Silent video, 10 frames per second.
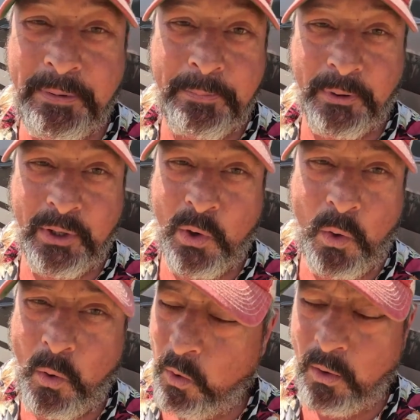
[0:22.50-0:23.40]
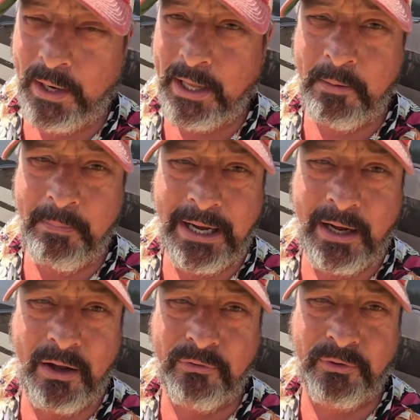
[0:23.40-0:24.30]
be putting a whole lot of
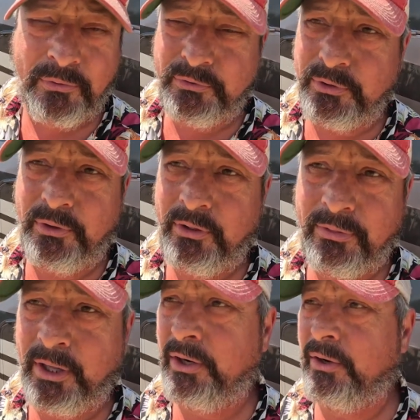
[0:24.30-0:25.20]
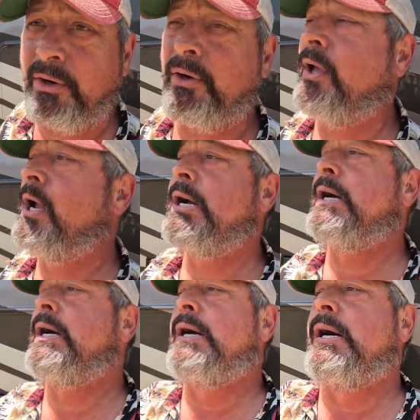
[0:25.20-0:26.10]
miles on Trudy Thunder,
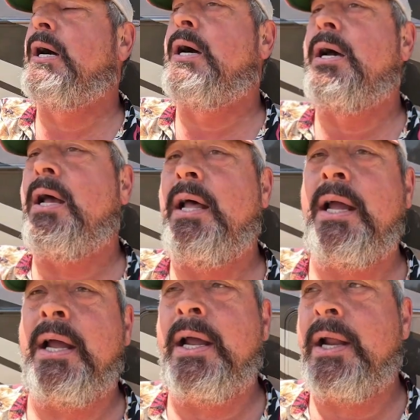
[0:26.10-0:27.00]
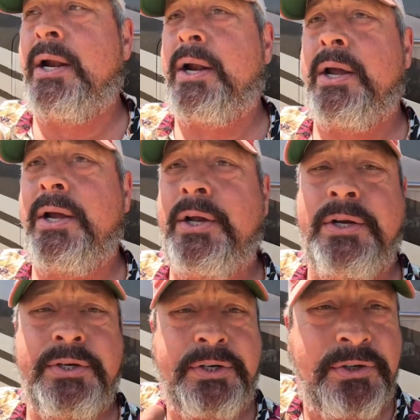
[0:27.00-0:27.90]
and
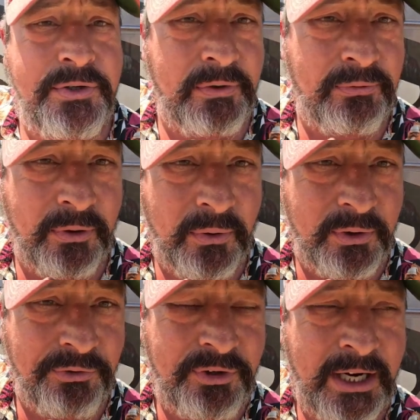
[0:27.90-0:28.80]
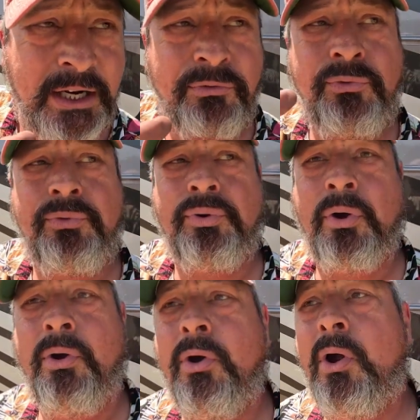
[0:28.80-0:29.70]
she's due for an oil change.
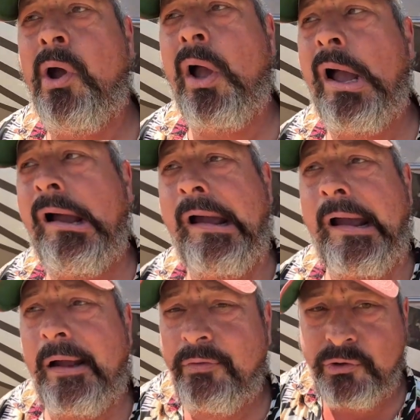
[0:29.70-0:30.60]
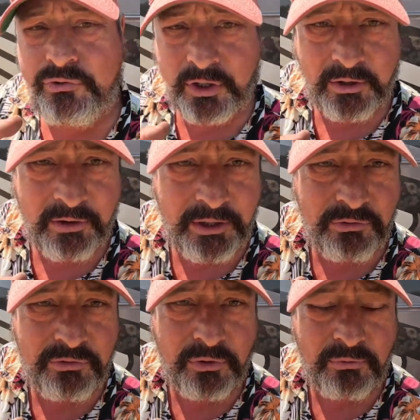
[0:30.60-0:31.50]
And the
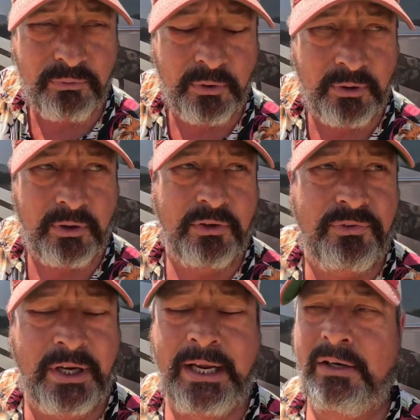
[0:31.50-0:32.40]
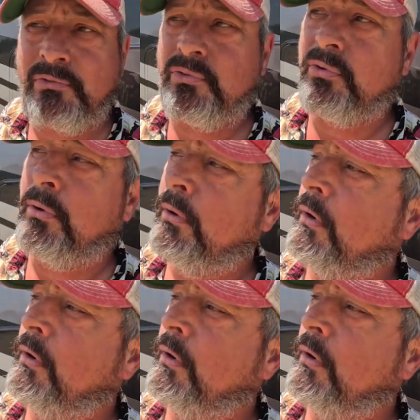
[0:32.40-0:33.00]
generator's due for an oil change,